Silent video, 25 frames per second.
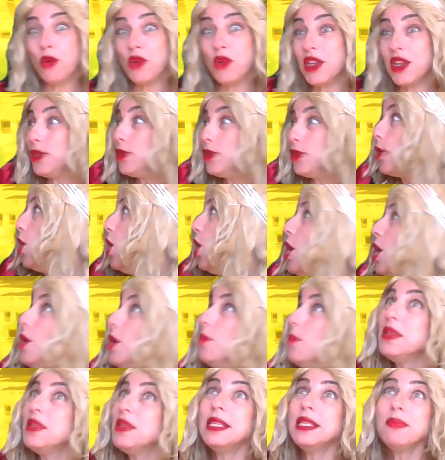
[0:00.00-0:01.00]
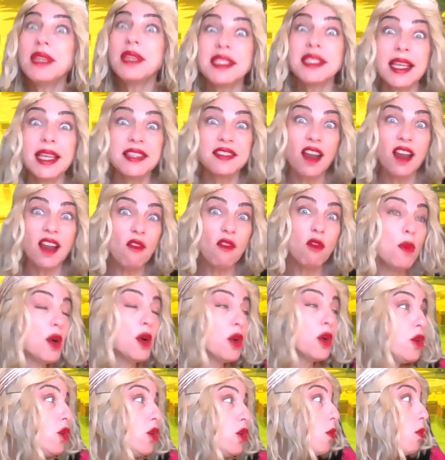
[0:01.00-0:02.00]
And Thumbelina
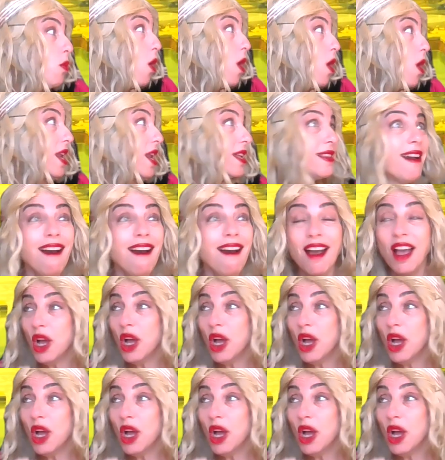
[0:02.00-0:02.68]
looks around.